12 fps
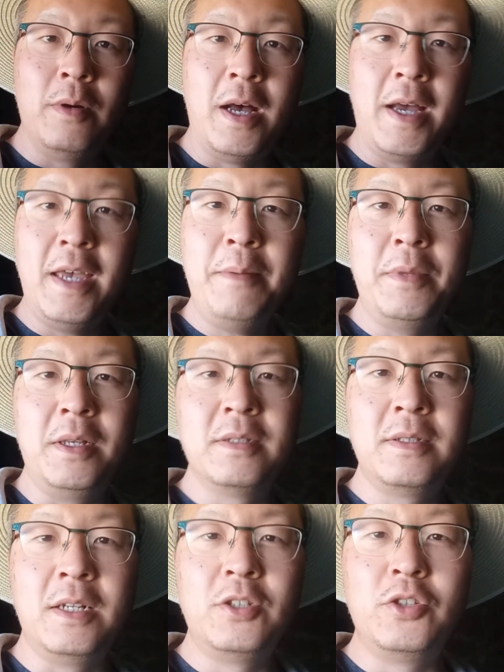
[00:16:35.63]
I am in
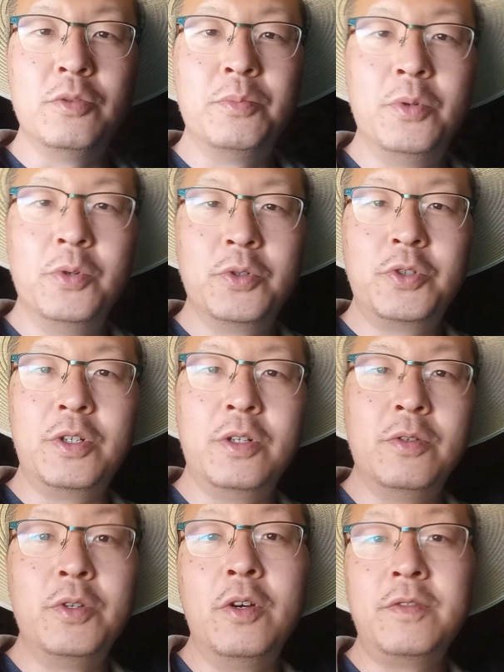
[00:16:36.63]
central
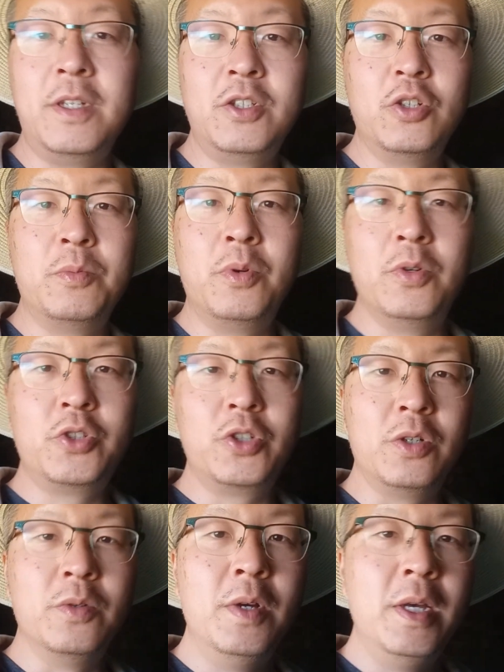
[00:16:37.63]
Portugal, north central
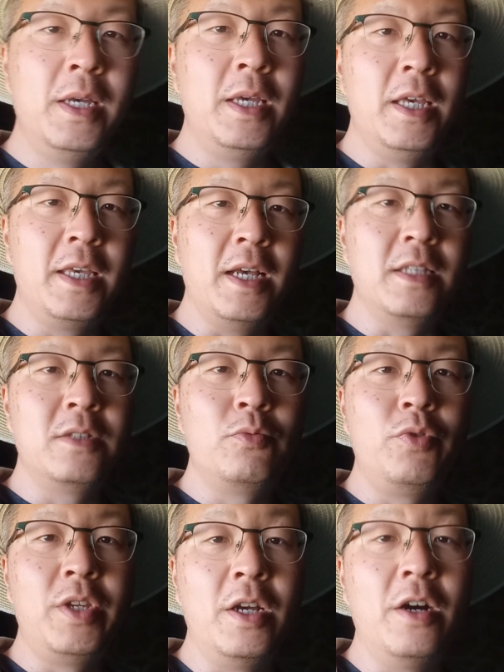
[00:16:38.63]
Portugal. It gets
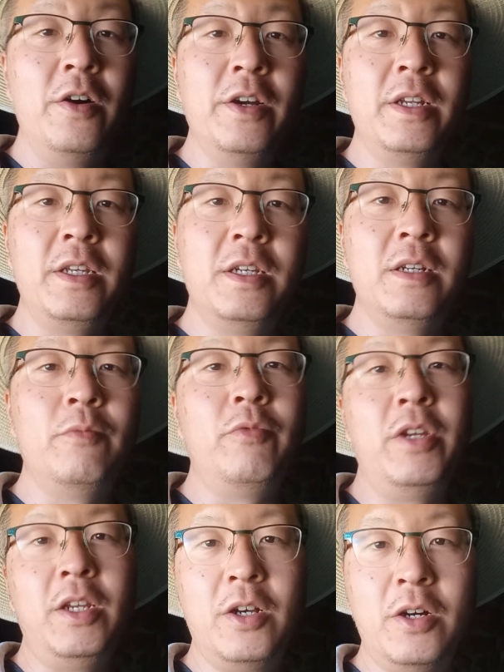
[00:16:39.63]
really hot in here and
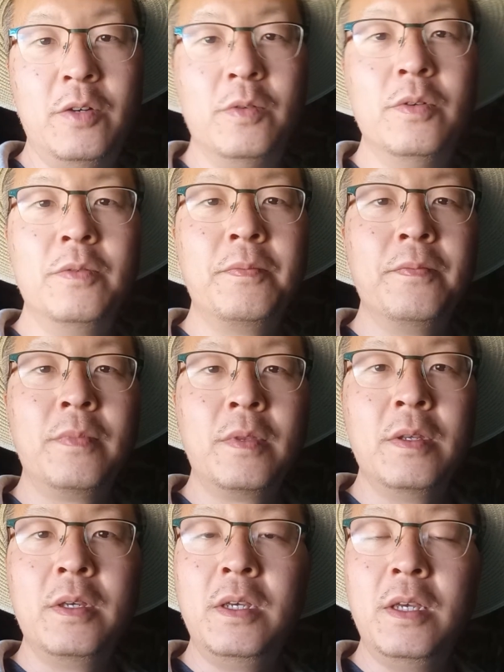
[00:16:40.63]
really cold
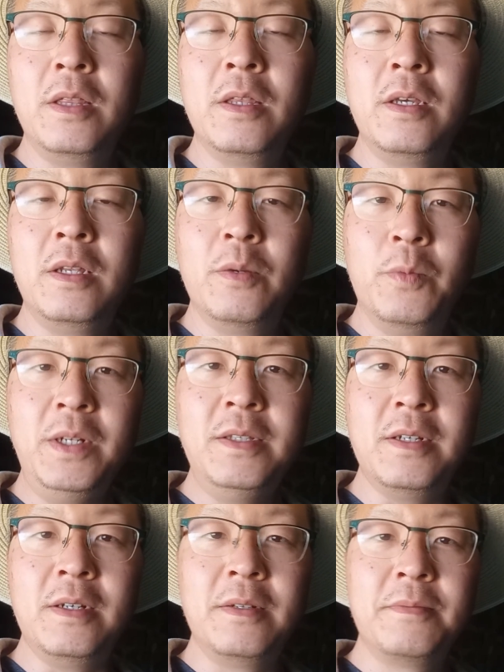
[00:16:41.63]
in the
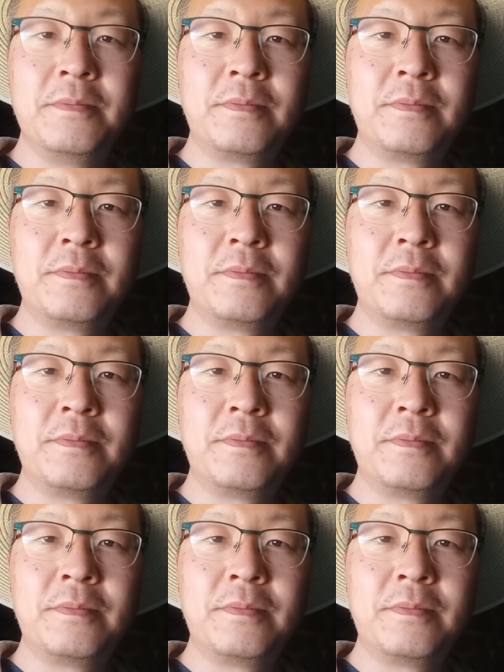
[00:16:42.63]
winter,